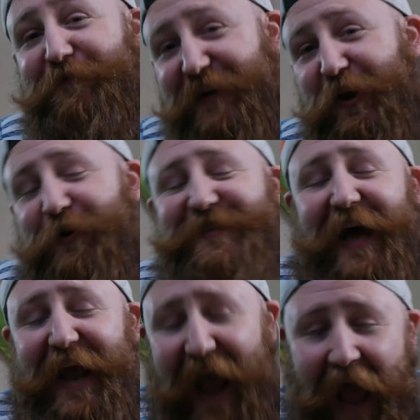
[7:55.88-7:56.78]
the videos that
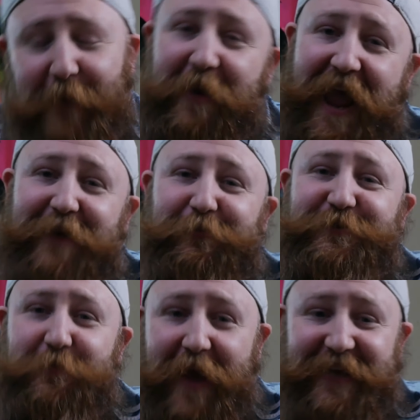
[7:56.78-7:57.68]
I am able
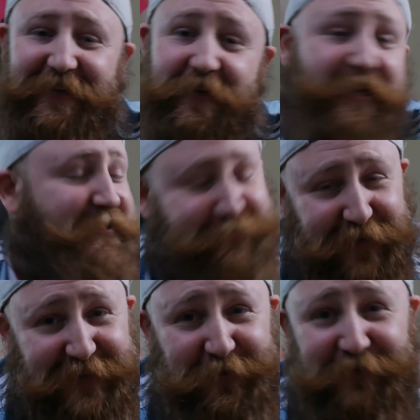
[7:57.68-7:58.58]
to make.
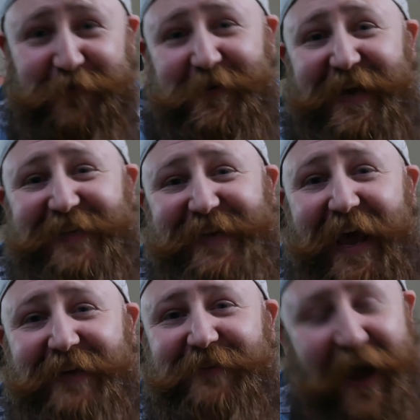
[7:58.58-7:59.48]
But that's all from me here
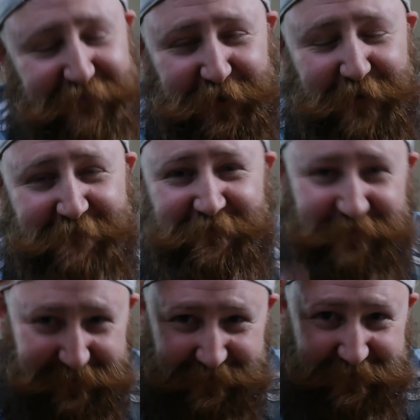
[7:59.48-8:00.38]
today. Have a good one.
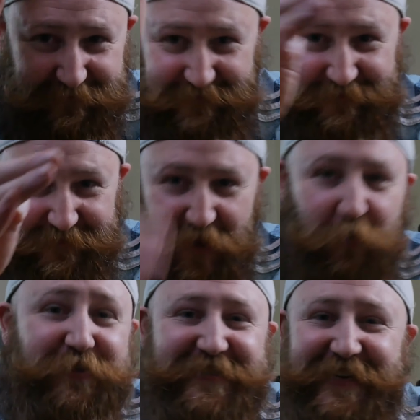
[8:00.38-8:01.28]

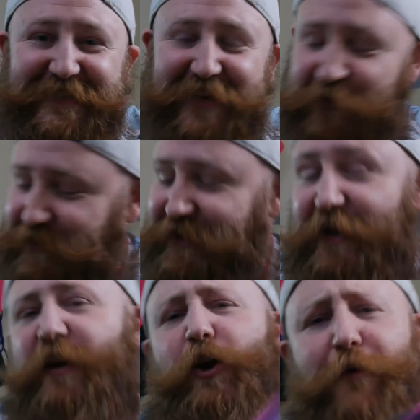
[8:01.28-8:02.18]
We'll see you soon.
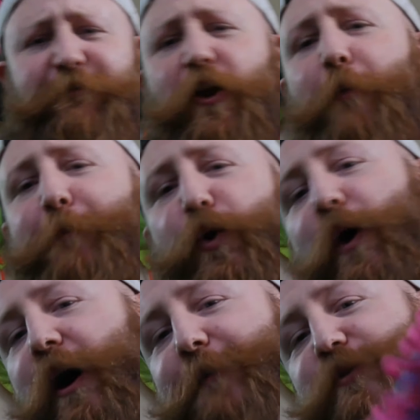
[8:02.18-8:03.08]
Go and follow boot
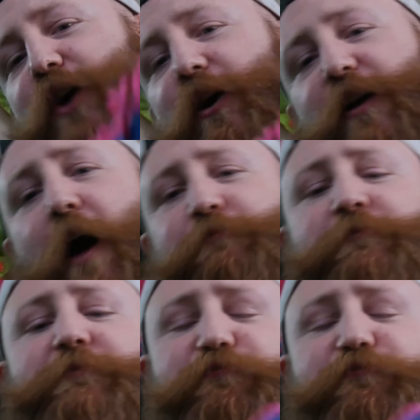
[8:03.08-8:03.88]
hype dot com,